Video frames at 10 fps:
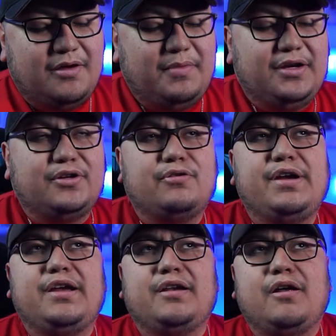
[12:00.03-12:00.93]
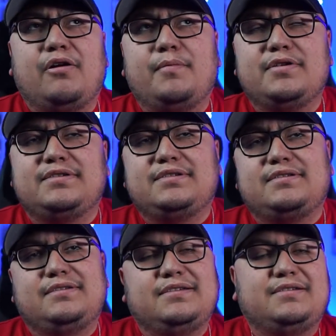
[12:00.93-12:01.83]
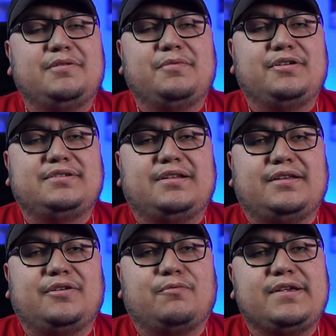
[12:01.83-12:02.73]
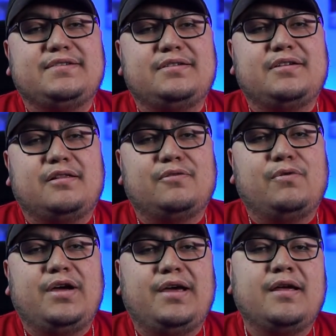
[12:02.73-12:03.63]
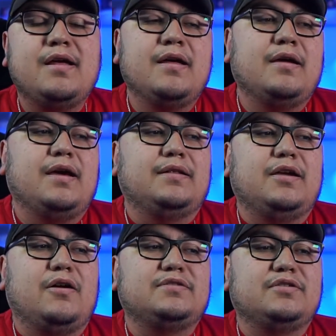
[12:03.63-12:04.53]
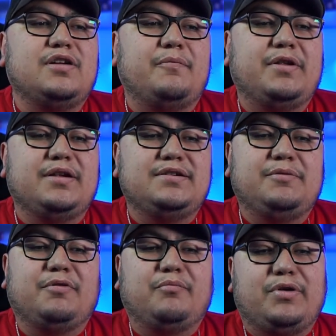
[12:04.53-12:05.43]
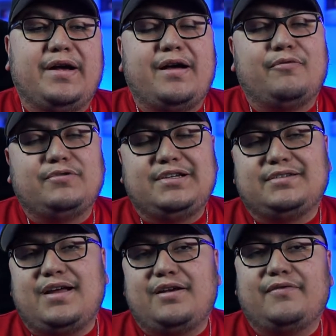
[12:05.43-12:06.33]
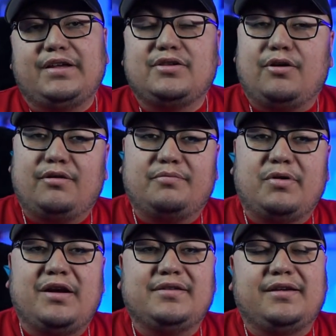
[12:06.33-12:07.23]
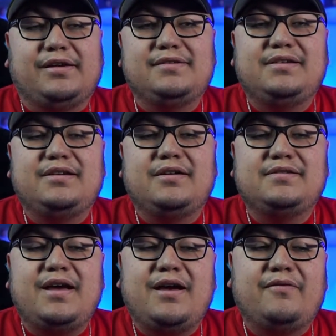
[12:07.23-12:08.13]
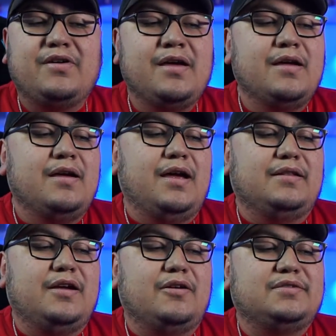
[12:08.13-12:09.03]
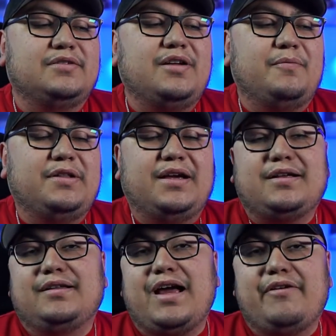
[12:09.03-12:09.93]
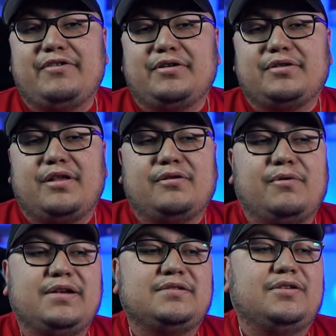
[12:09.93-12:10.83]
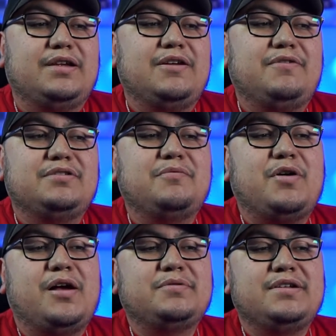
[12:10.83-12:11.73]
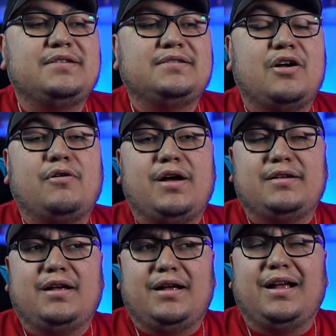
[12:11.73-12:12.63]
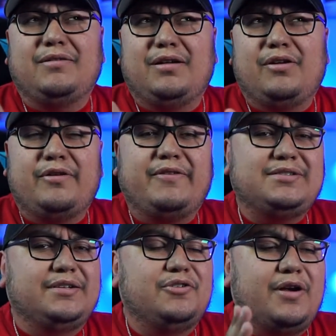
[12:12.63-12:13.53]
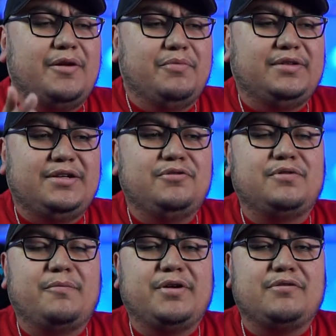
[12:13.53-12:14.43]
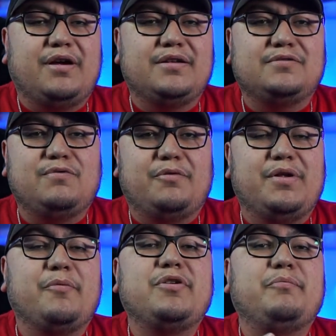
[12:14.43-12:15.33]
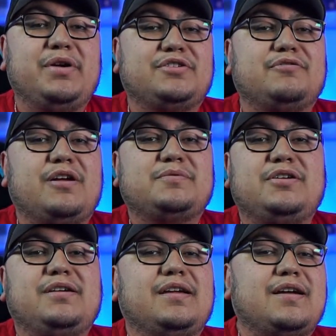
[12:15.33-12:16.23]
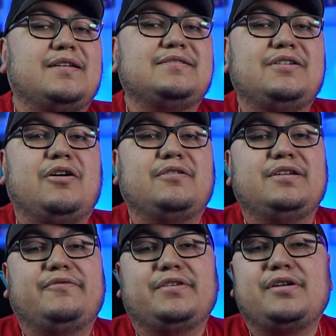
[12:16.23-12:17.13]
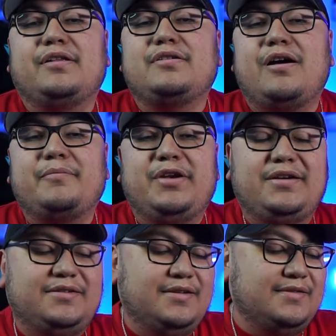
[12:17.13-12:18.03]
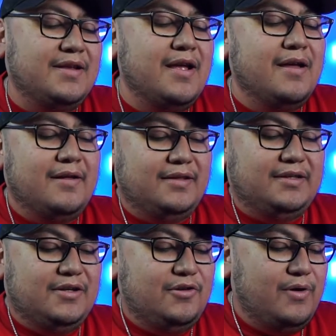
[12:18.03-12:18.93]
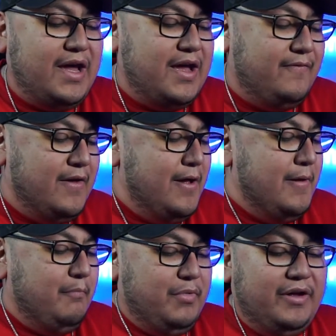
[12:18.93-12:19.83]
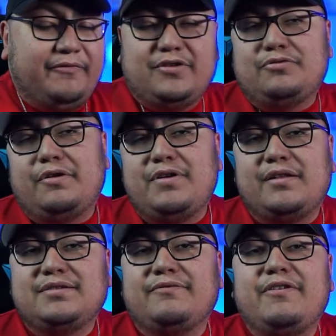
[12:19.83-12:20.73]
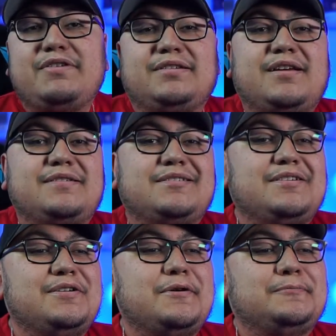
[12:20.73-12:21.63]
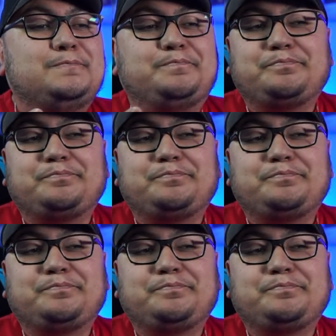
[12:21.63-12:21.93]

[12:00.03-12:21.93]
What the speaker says: in a green almost similar to like the resin colorway, and they also come in a deeper brown, which is kind of like the earth brown that Yeezy does have, and they also come in like a lavender colorway. So they give you some options. I don't know if I said gray, but they do come in gray as well. But I'll put a picture up so you can kind of see all the different color combinations that they do have. But for $12.50,